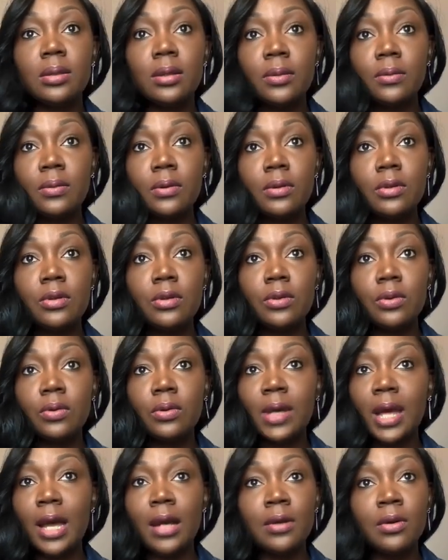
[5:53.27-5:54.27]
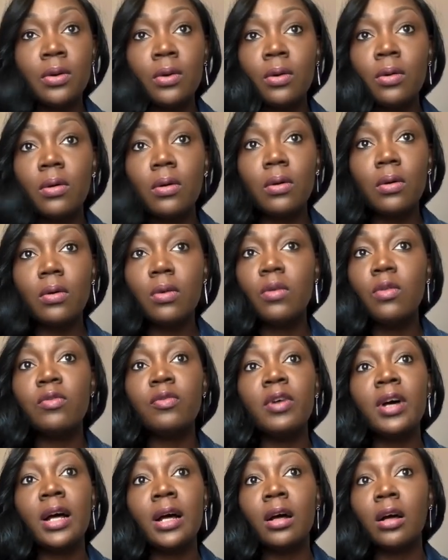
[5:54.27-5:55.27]
you cannot
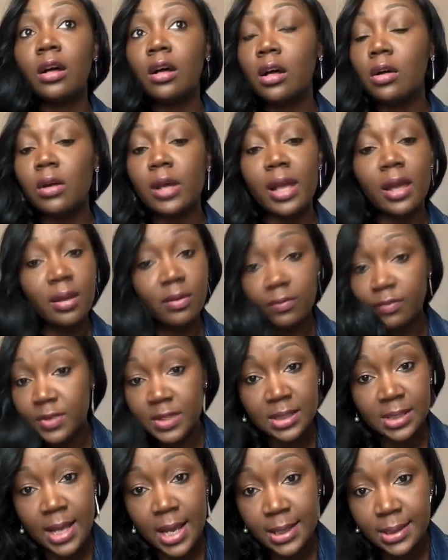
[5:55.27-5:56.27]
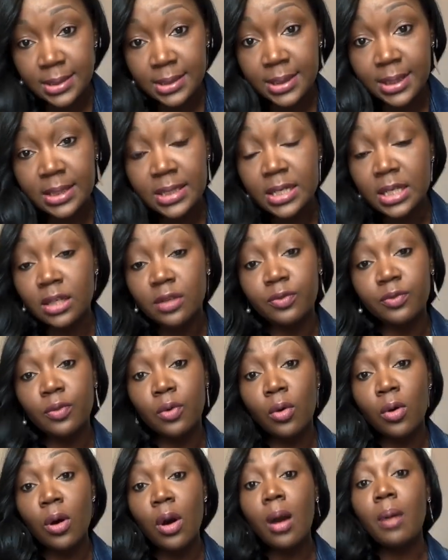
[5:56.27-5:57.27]
overemphasize the need
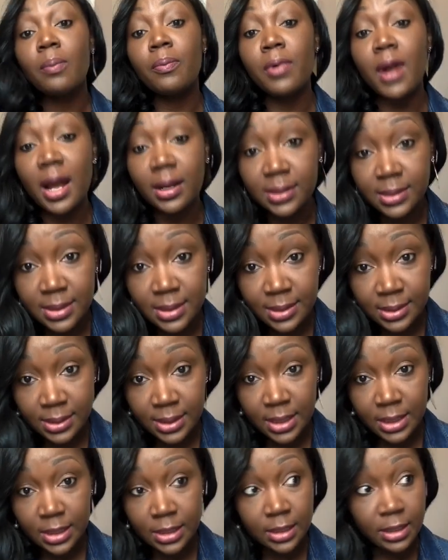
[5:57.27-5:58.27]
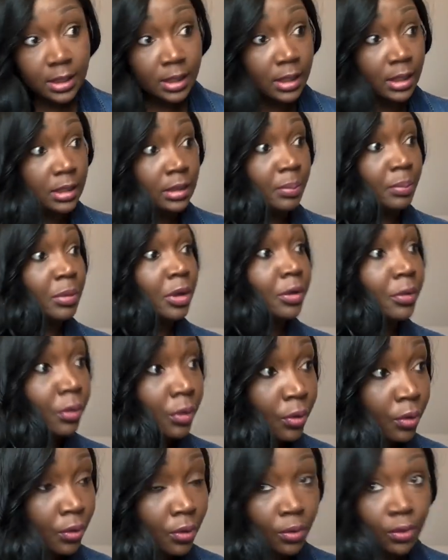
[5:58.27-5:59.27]
for practicing in the mirror
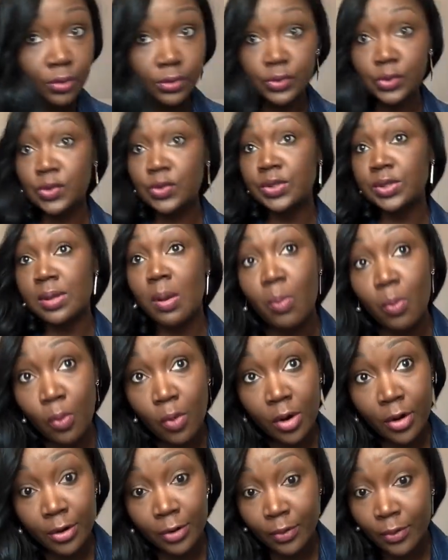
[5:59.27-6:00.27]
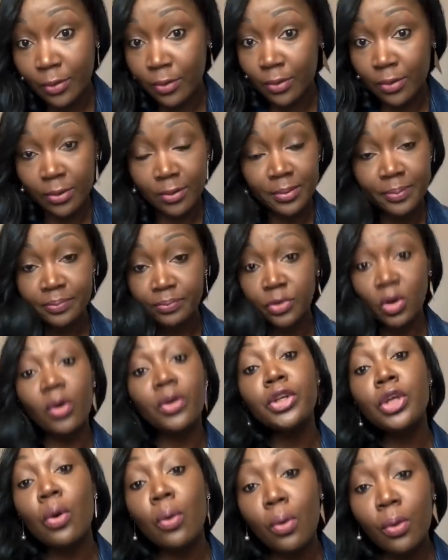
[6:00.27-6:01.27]
or to someone or on
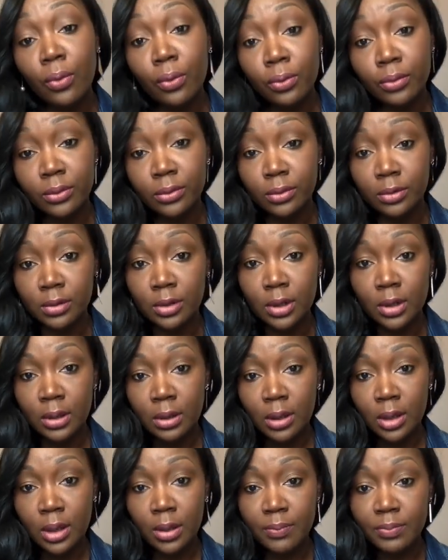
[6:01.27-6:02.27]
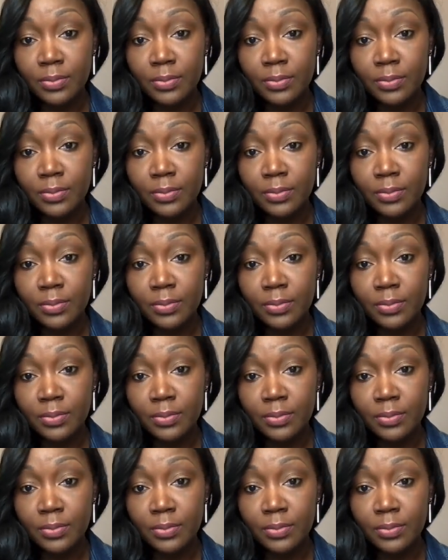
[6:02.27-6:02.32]
your own. The